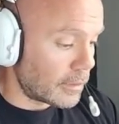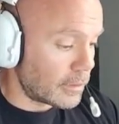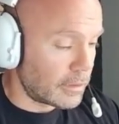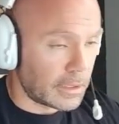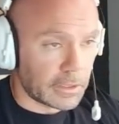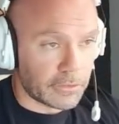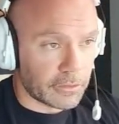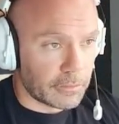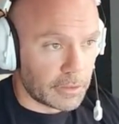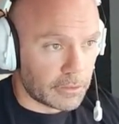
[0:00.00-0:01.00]

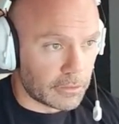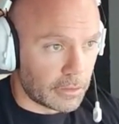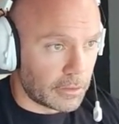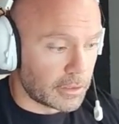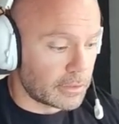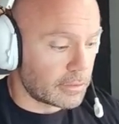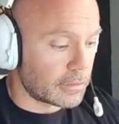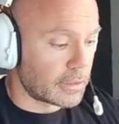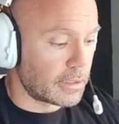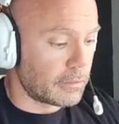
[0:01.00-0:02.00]
lecture much longer.
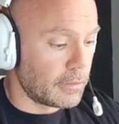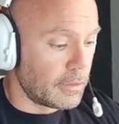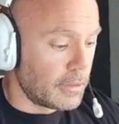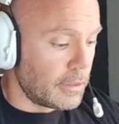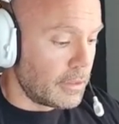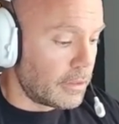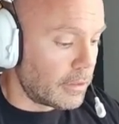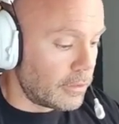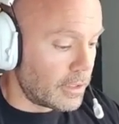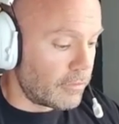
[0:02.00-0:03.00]
Okay.
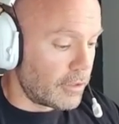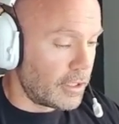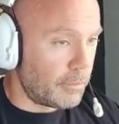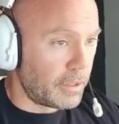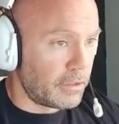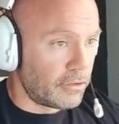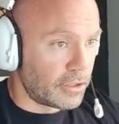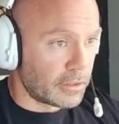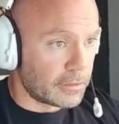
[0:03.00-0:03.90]
Then you have your hip hinging.